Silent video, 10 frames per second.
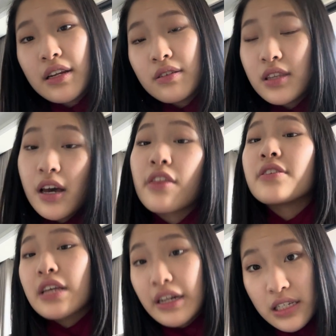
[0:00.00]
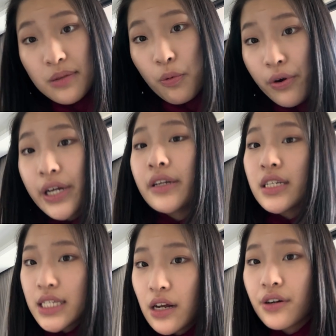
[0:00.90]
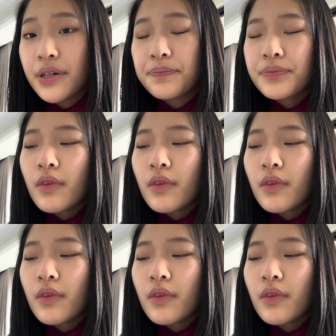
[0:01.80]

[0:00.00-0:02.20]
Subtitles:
the other side is supporting, etc.